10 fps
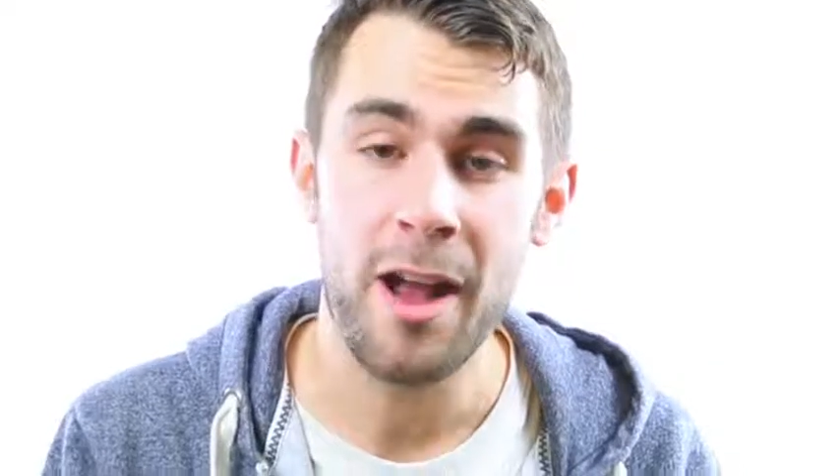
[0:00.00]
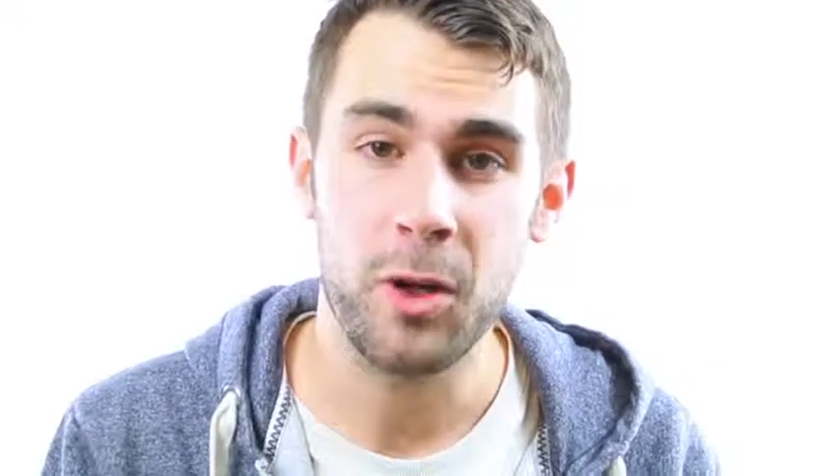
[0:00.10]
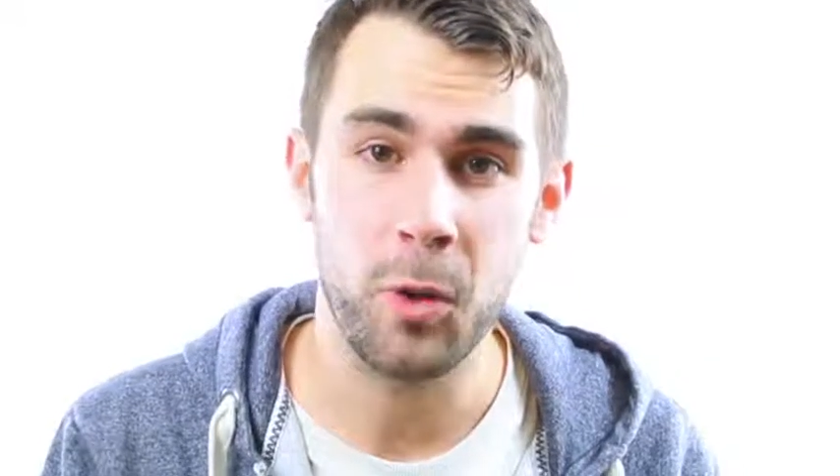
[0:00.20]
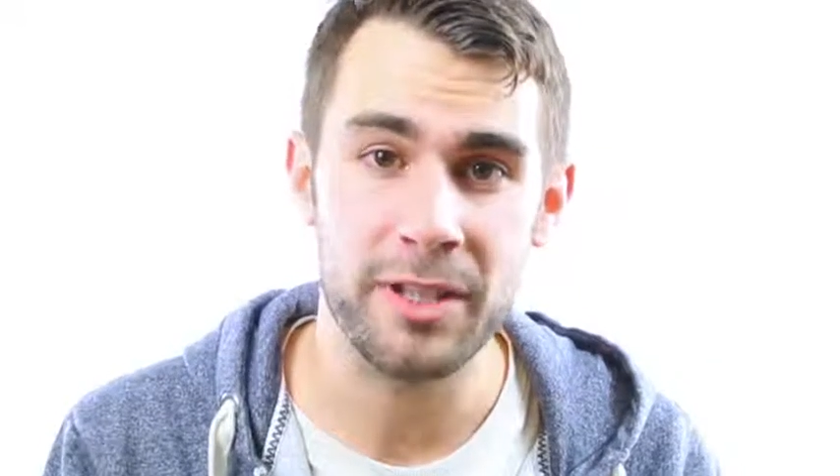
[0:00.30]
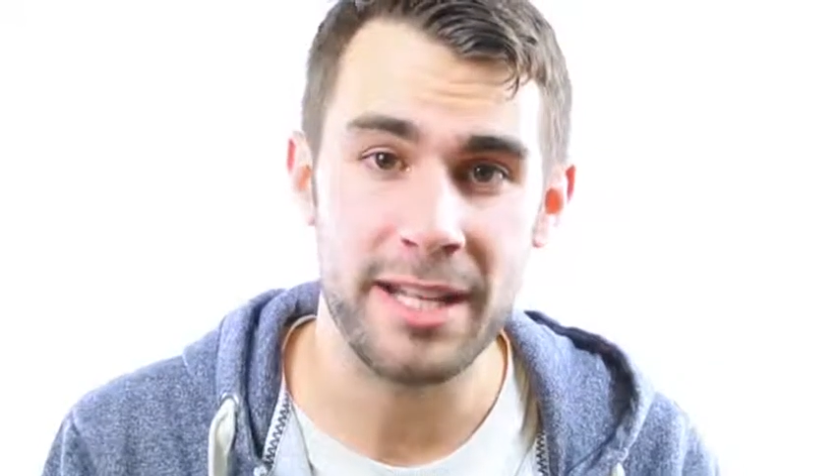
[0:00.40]

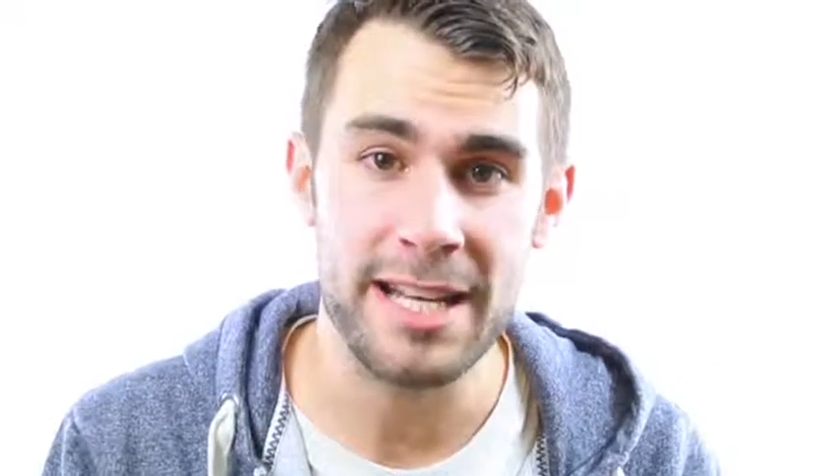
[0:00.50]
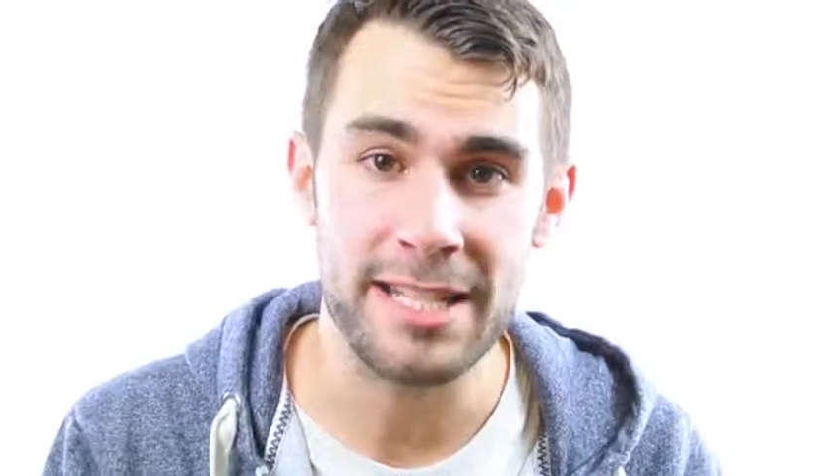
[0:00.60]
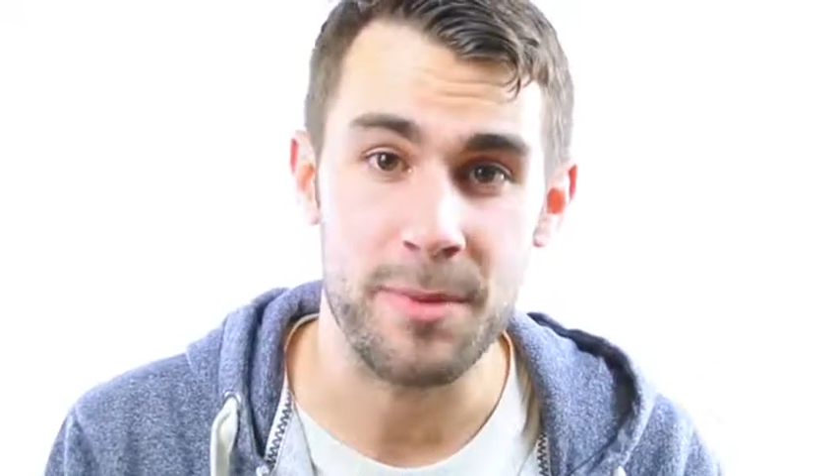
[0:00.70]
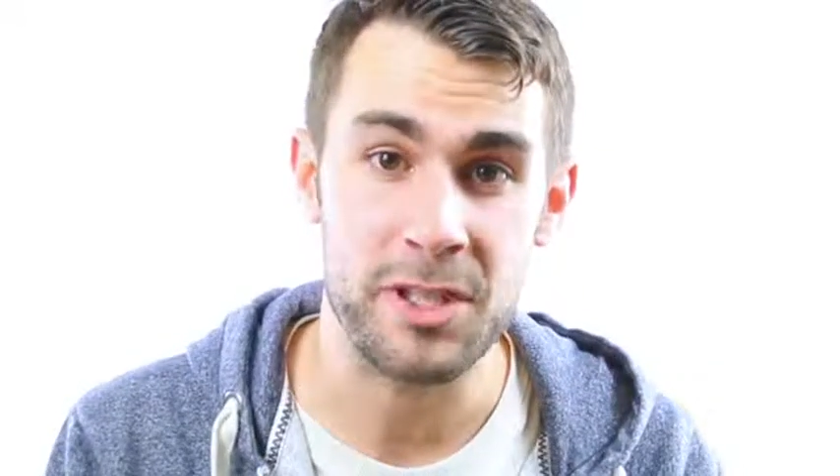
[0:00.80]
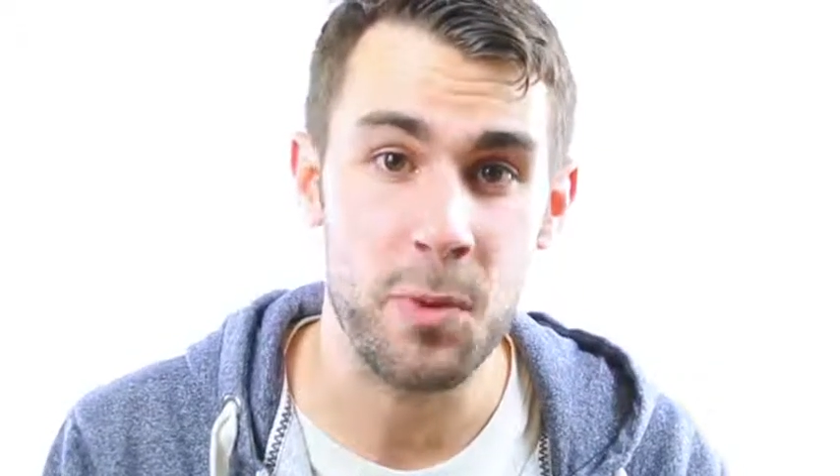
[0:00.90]
called
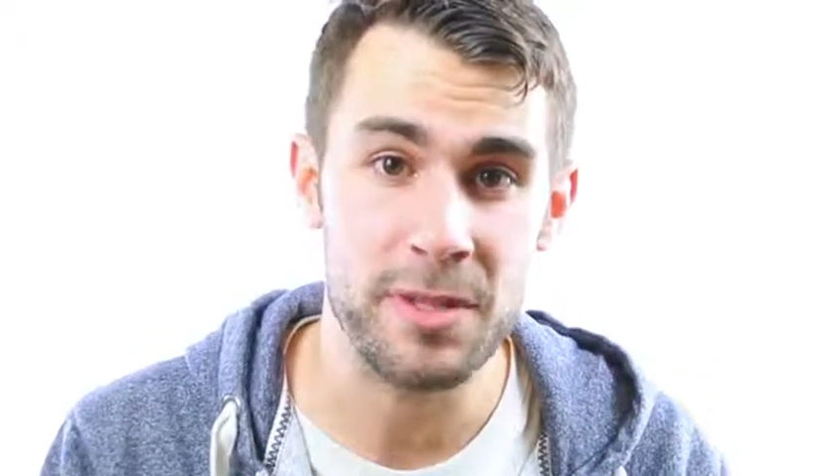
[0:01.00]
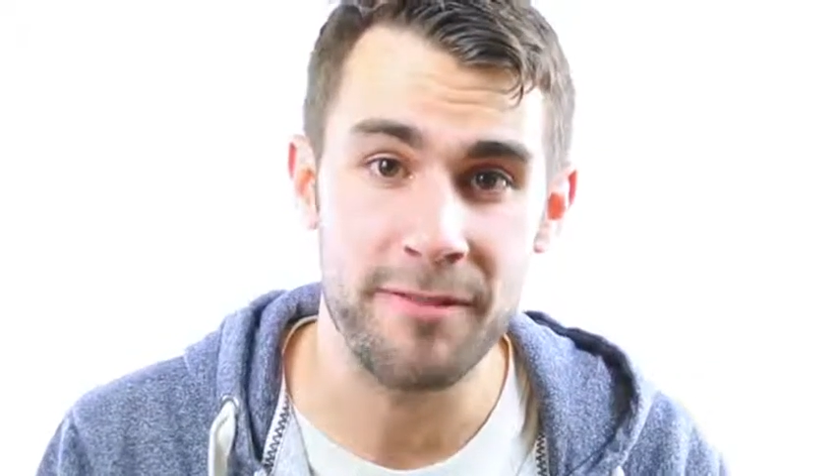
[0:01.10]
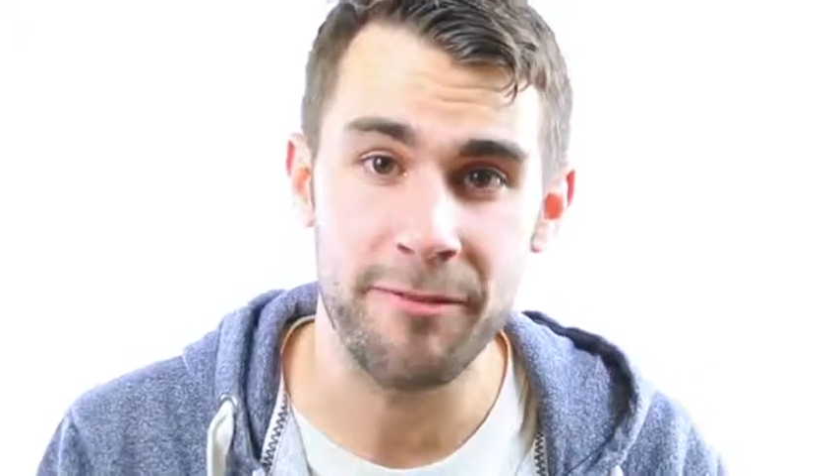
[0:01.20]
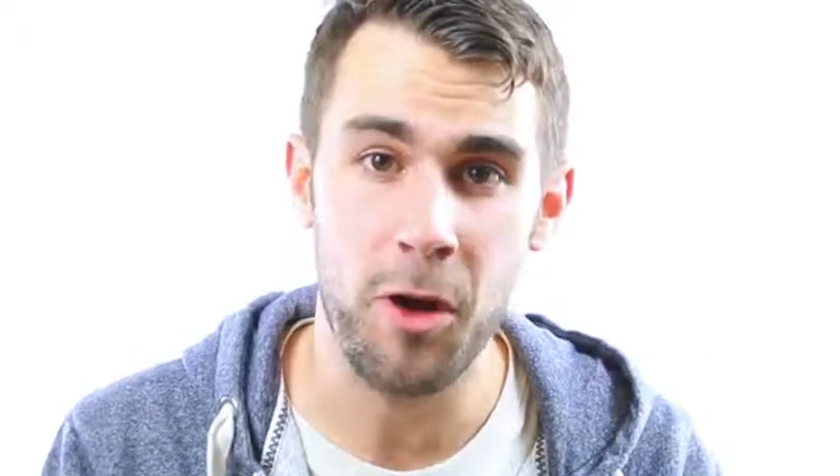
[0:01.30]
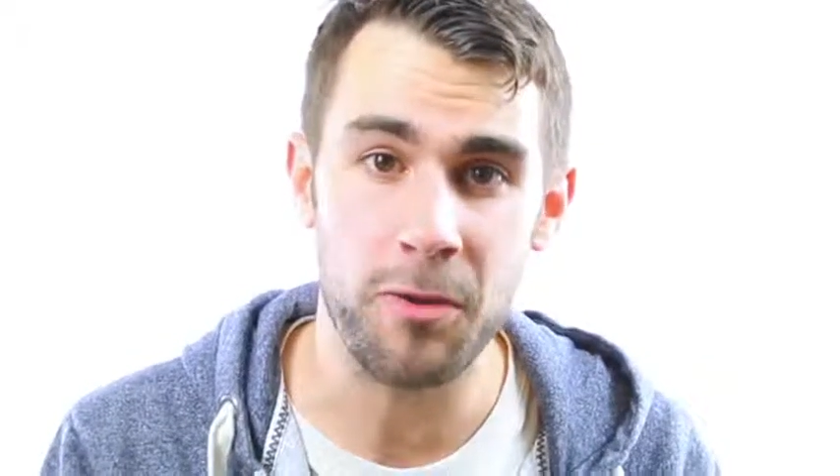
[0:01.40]
Onesimus who was
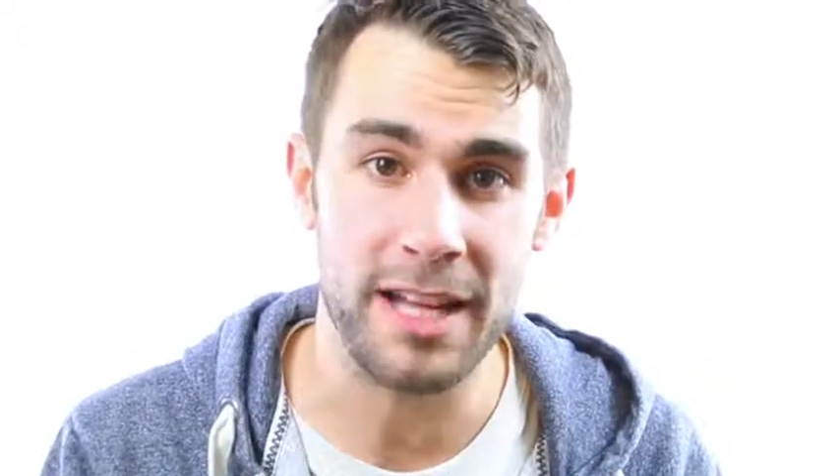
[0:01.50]
involved